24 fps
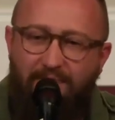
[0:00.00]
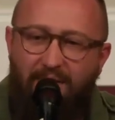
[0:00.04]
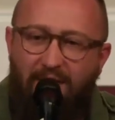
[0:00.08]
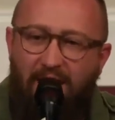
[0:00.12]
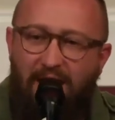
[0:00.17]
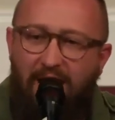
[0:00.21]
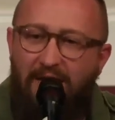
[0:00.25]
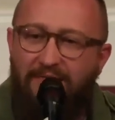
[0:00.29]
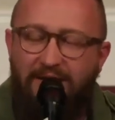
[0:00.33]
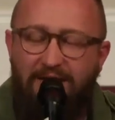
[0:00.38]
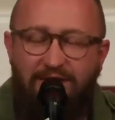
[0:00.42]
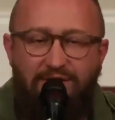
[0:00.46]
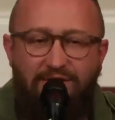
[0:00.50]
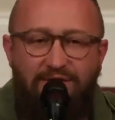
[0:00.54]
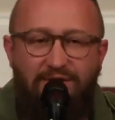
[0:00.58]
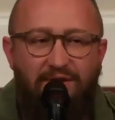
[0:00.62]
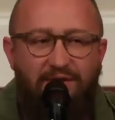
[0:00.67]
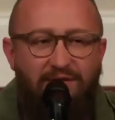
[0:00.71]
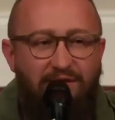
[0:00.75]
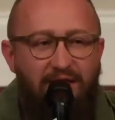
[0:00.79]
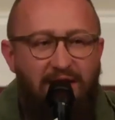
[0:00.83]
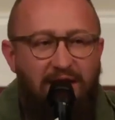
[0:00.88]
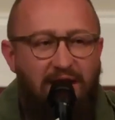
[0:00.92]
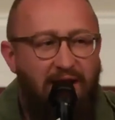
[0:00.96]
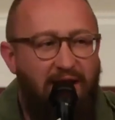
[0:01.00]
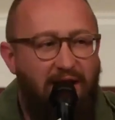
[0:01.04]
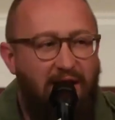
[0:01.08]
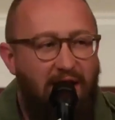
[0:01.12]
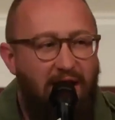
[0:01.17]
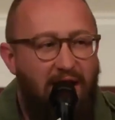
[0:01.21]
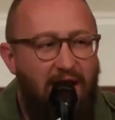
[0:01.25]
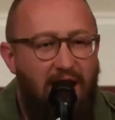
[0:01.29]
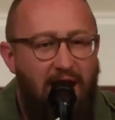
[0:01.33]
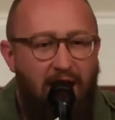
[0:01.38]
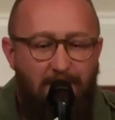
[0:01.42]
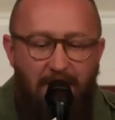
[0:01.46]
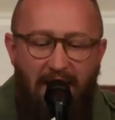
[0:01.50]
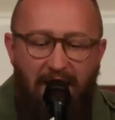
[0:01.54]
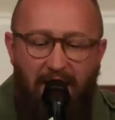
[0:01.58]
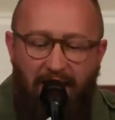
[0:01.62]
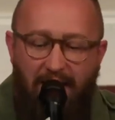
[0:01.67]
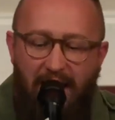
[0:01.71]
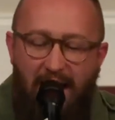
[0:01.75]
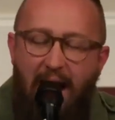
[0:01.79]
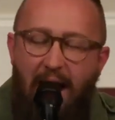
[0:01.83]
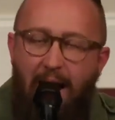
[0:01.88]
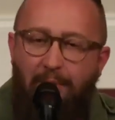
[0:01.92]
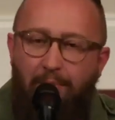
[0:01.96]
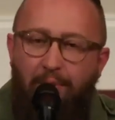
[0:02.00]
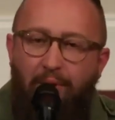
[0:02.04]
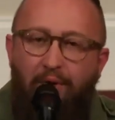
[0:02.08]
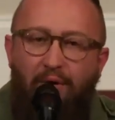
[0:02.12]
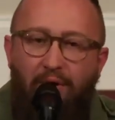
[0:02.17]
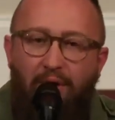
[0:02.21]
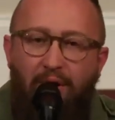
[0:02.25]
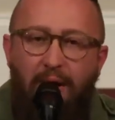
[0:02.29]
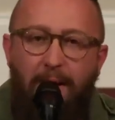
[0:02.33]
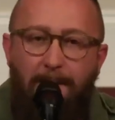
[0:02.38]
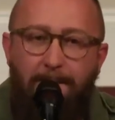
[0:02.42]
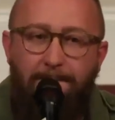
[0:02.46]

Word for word: And this is the thing about an apple.